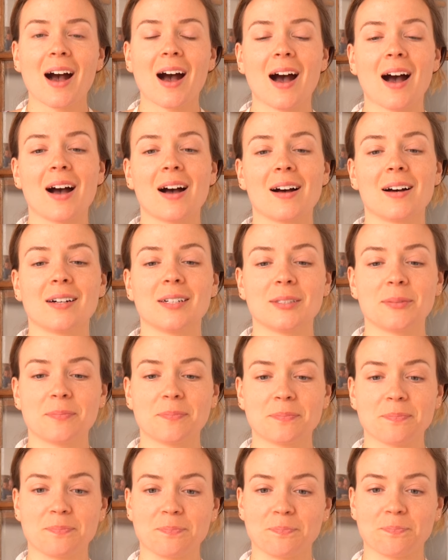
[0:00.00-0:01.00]

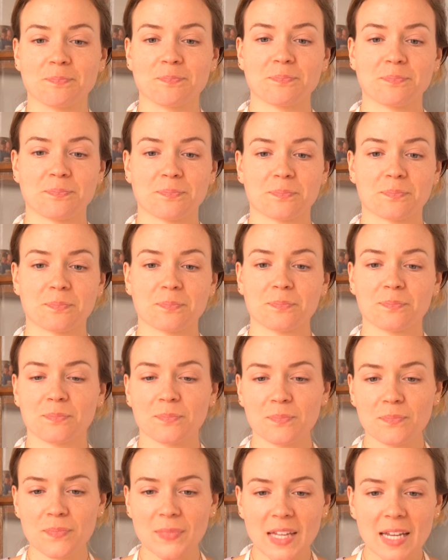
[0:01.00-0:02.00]
um,
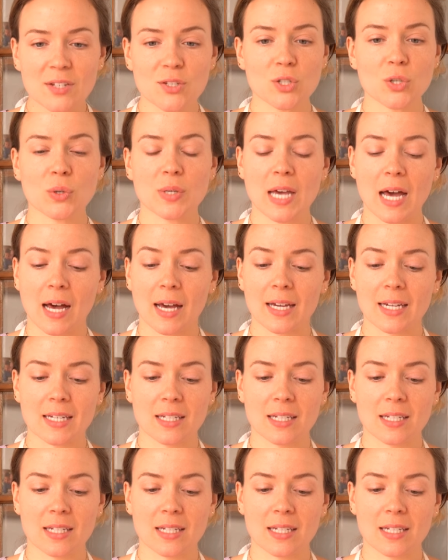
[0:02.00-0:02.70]
so yeah,